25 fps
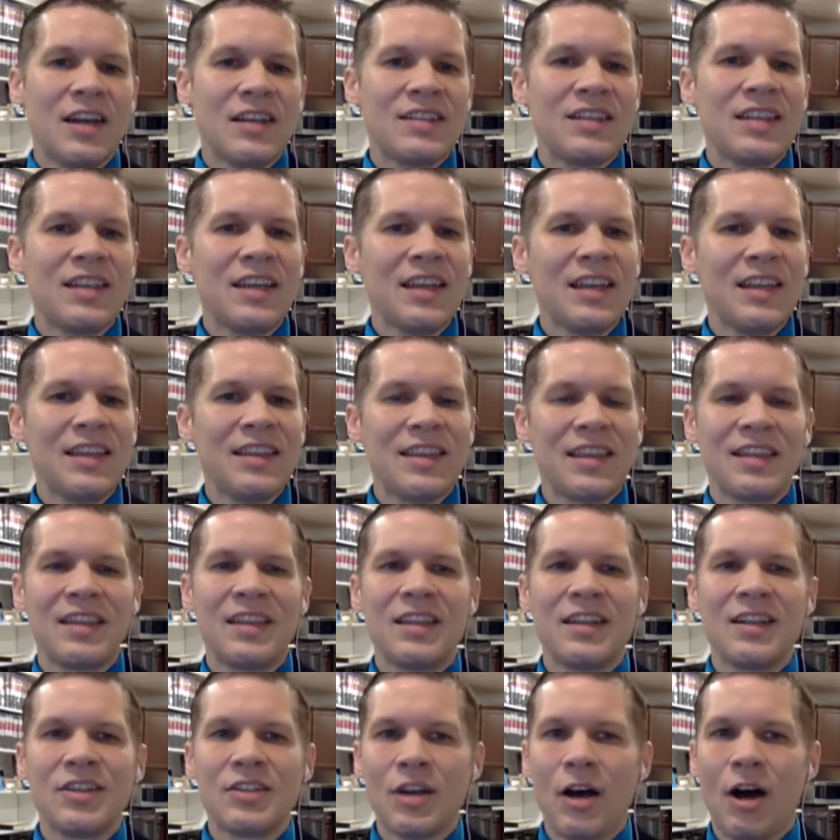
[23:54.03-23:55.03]
A second thing
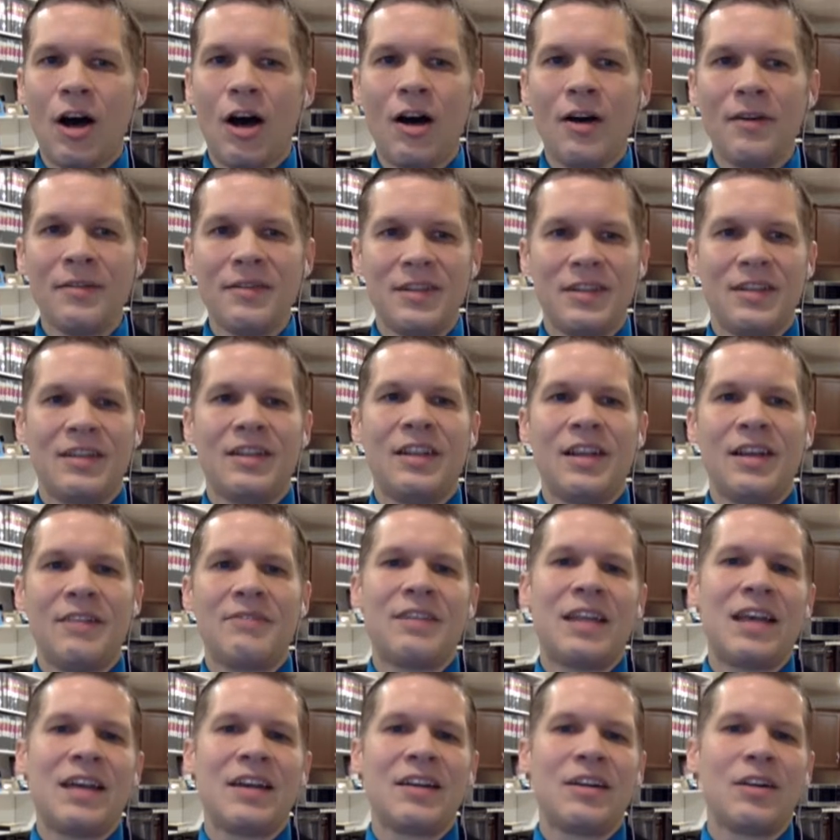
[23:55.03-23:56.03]
that is often left
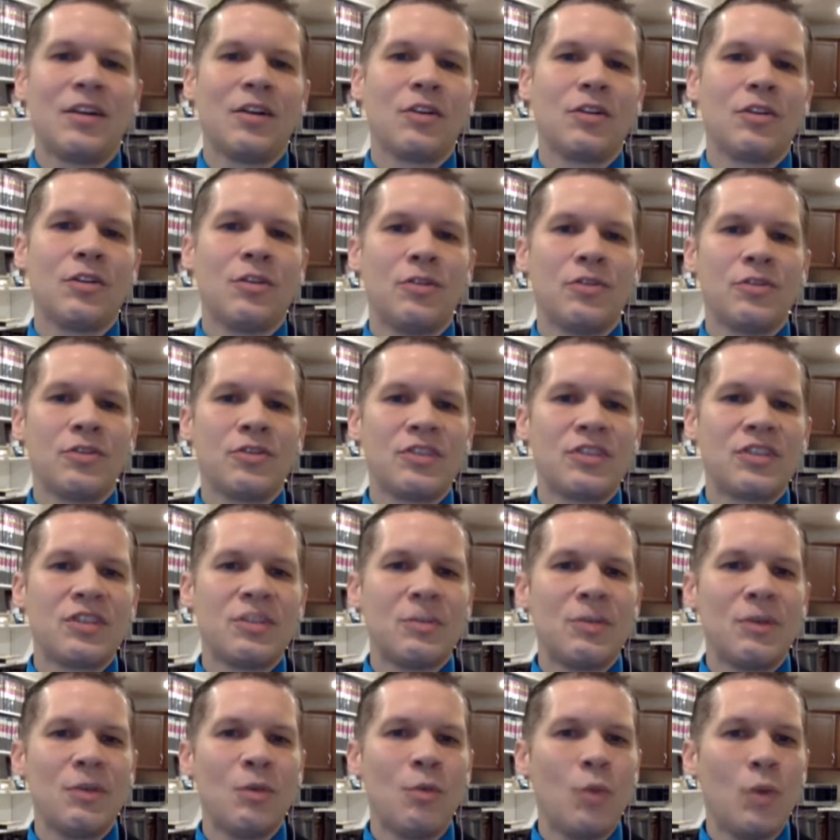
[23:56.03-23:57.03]
out in our culture is to
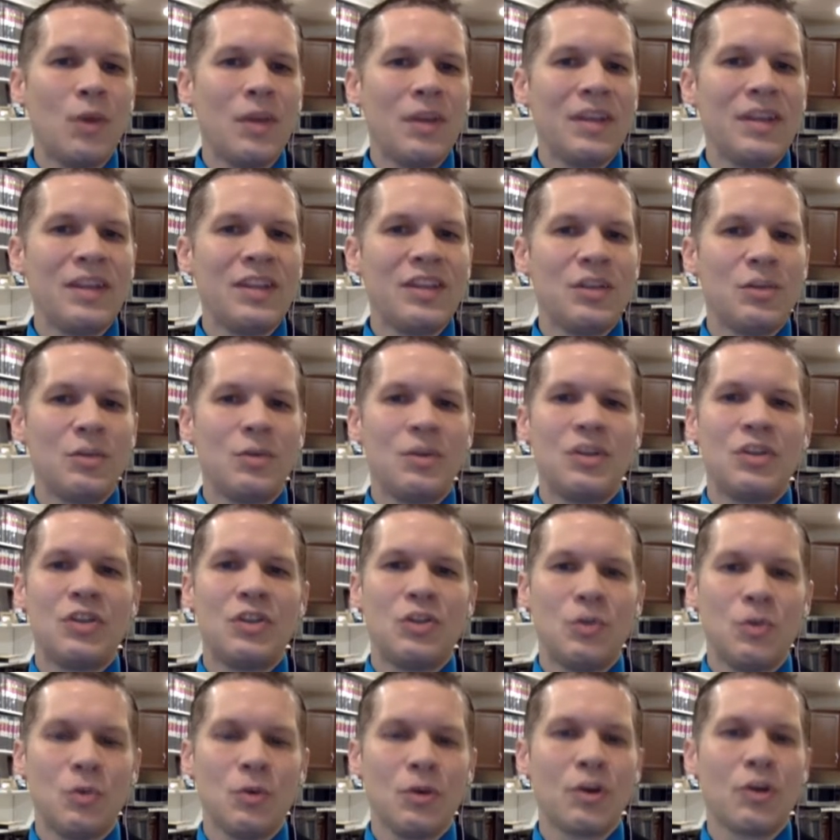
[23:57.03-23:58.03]
be willing to
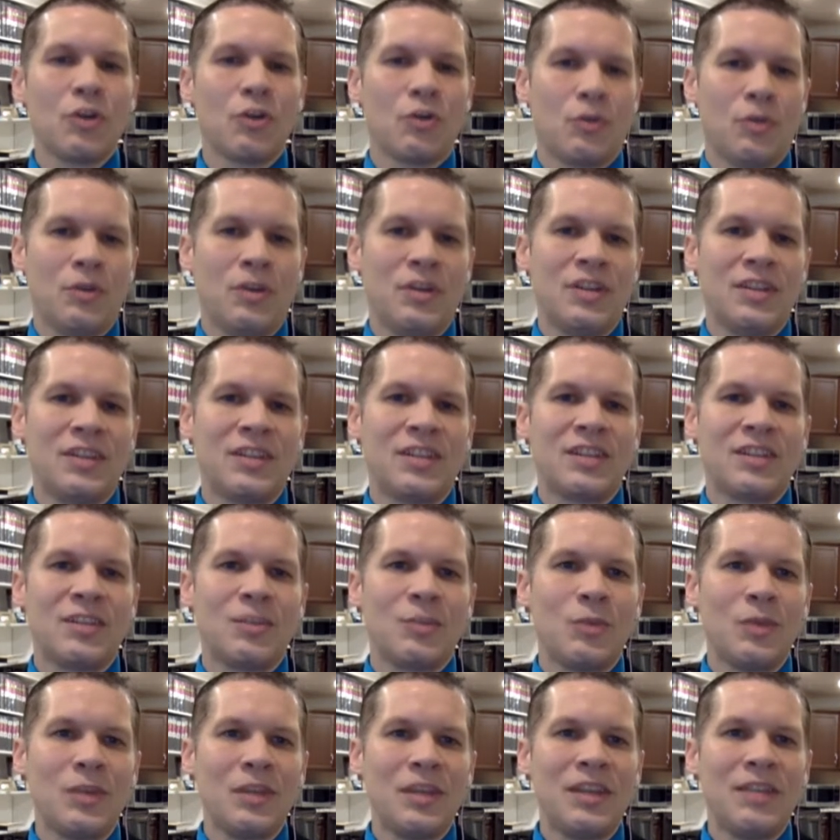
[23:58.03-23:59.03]
endure
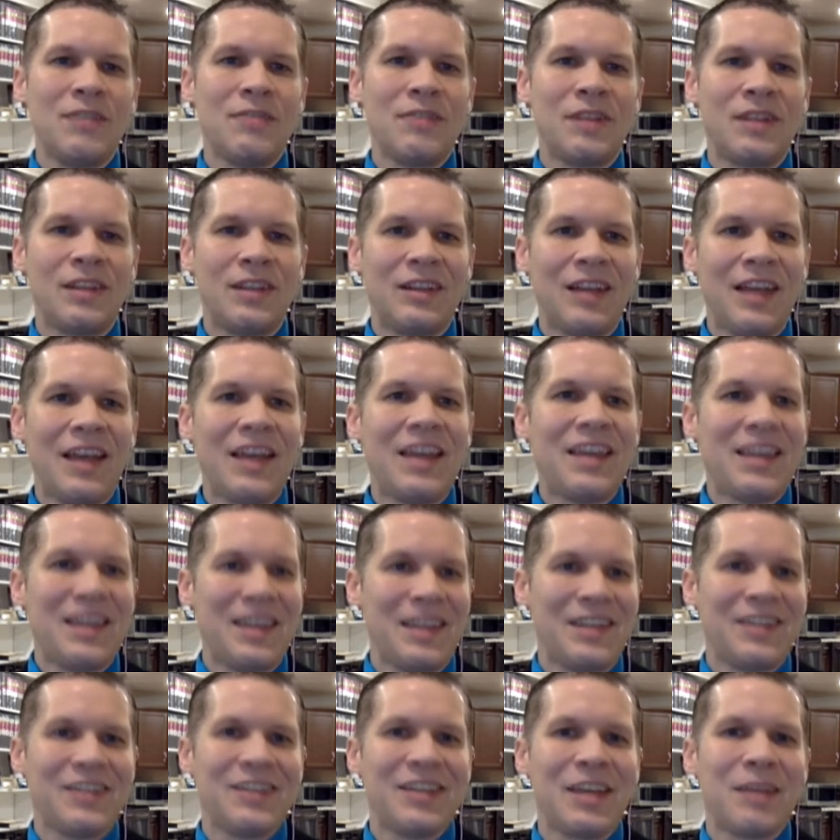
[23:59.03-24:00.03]
criticism. We live in a
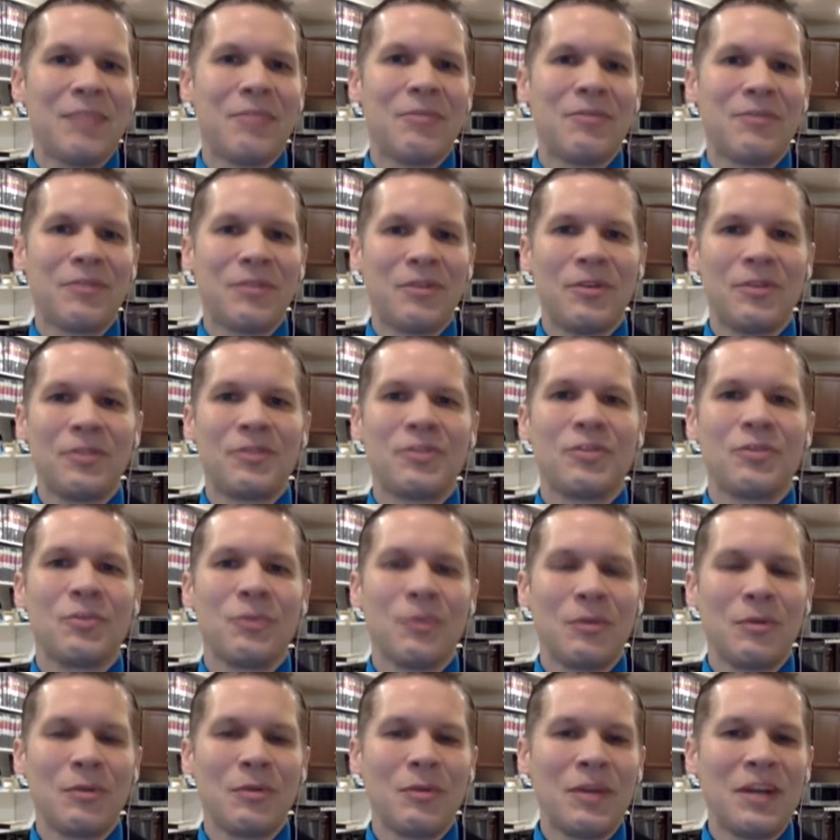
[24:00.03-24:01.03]
liking type culture
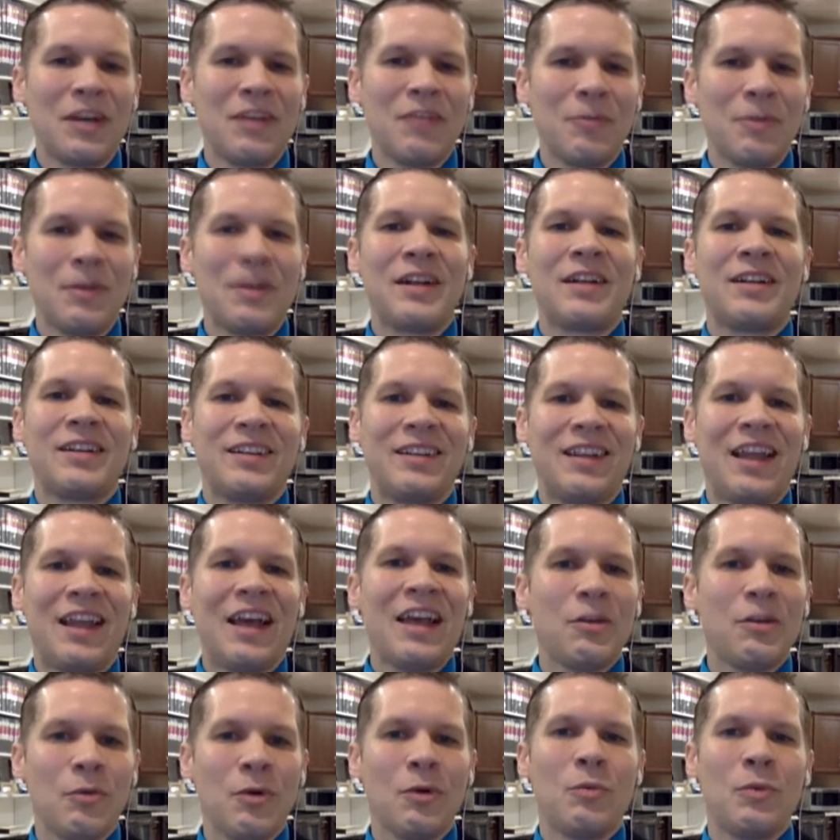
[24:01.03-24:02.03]
where we want everybody to
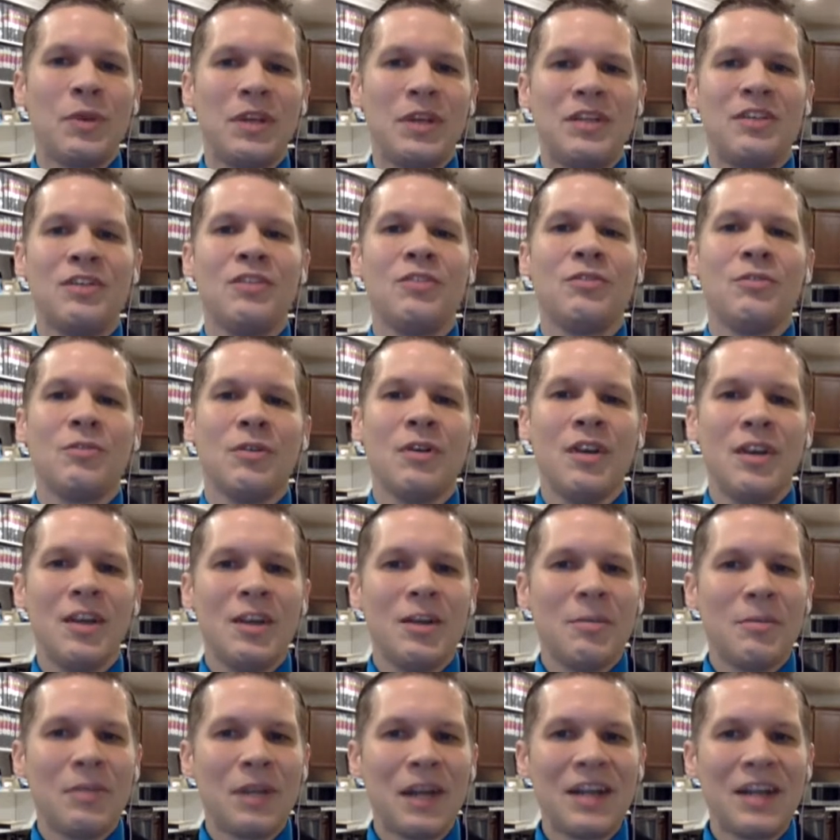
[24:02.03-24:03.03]
like what we do.
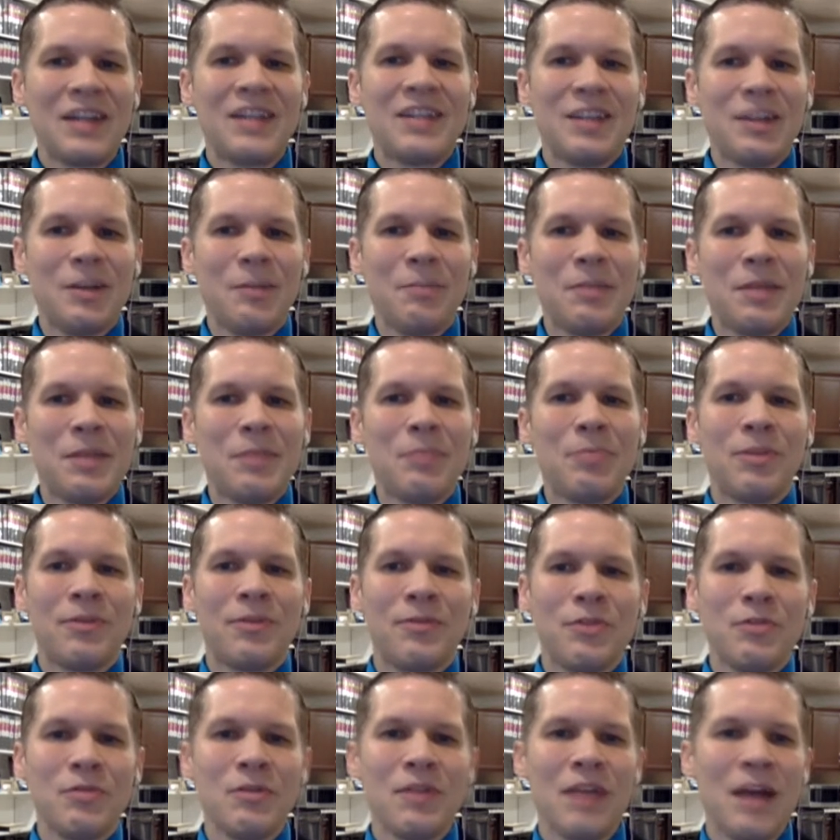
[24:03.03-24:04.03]
But I tell people if
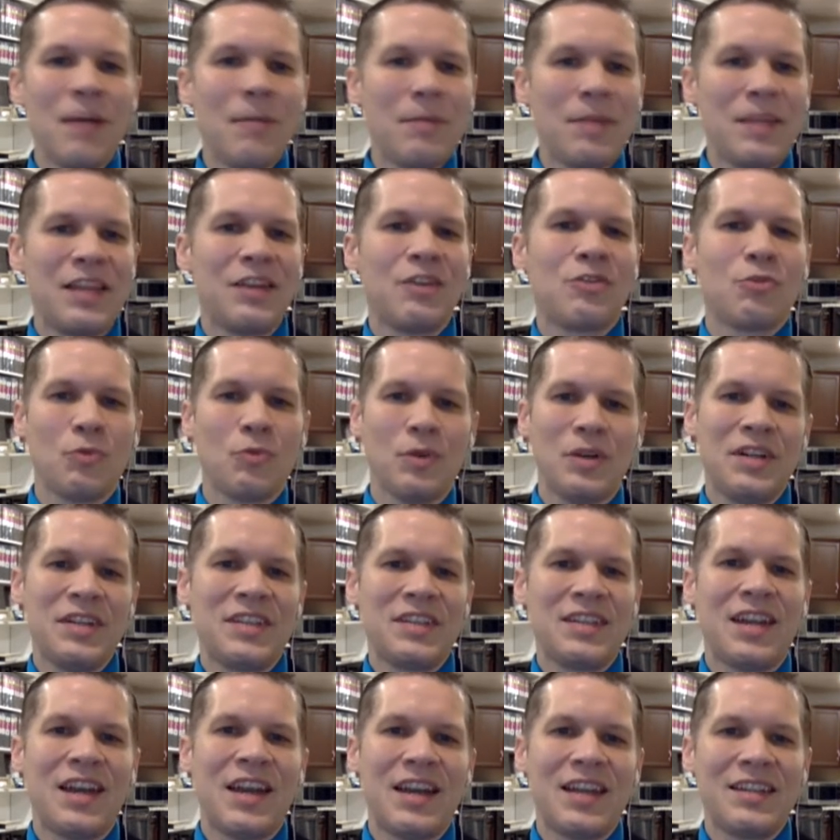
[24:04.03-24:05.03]
you are not being
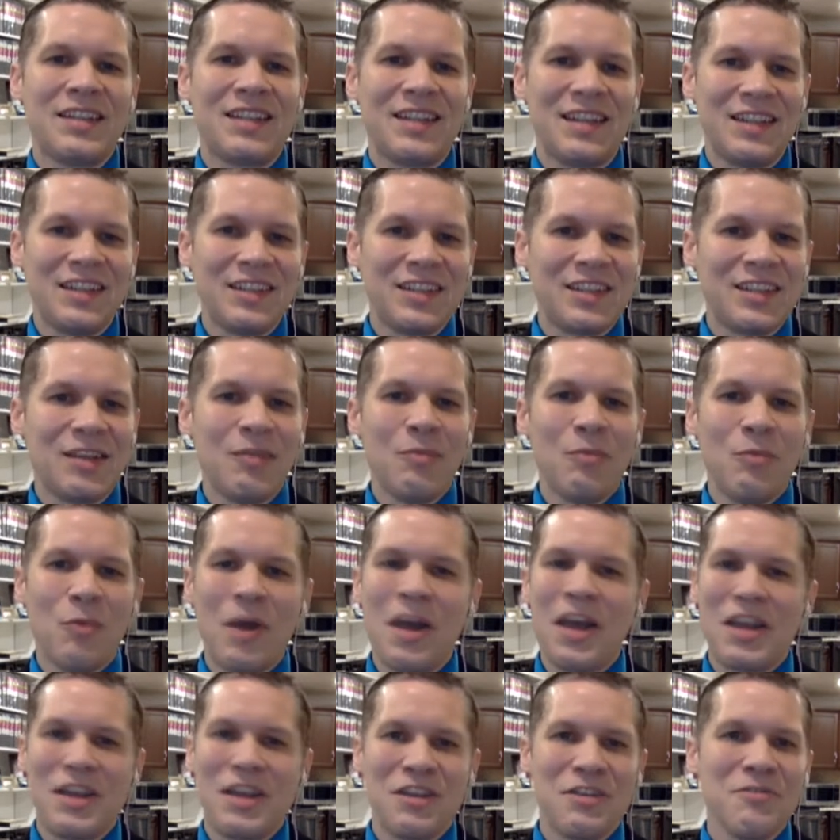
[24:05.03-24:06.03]
criticized in some
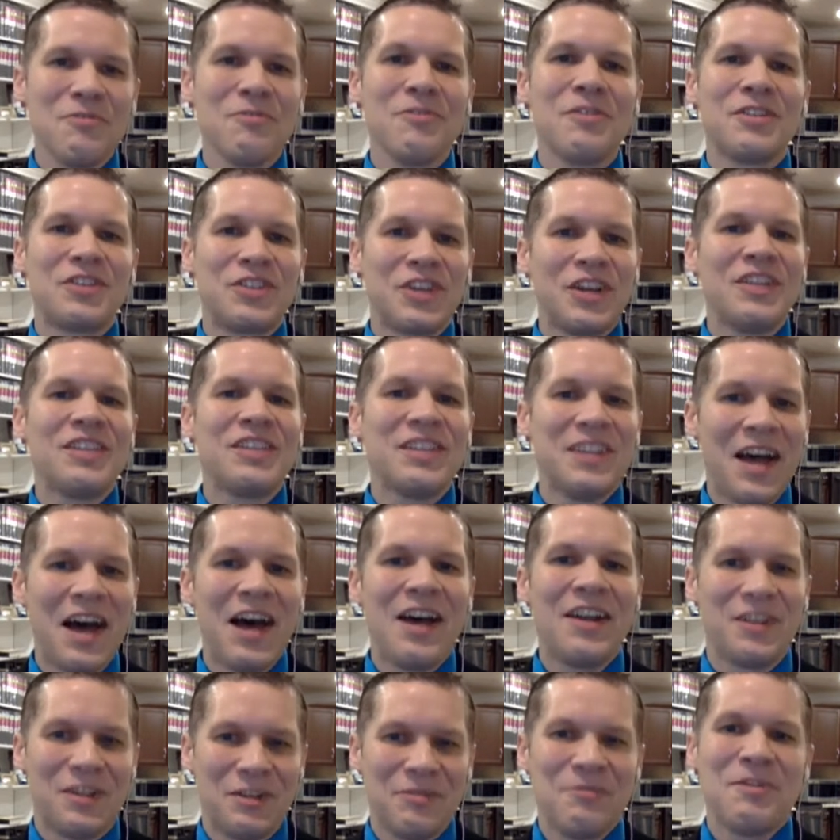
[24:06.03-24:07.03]
way, you're just
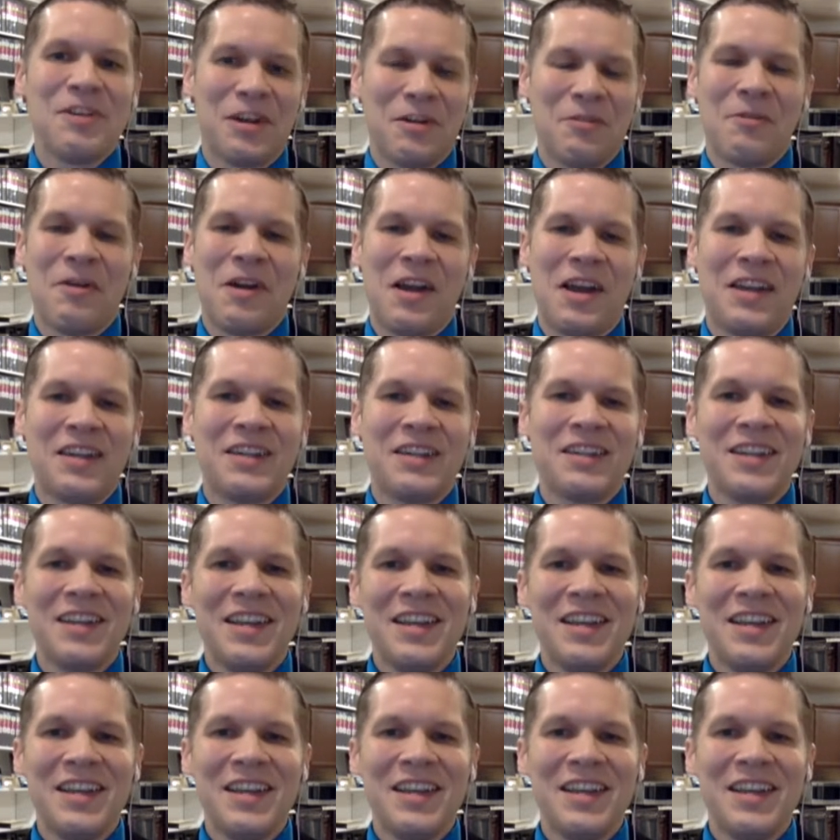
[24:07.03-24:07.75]
not doing it right.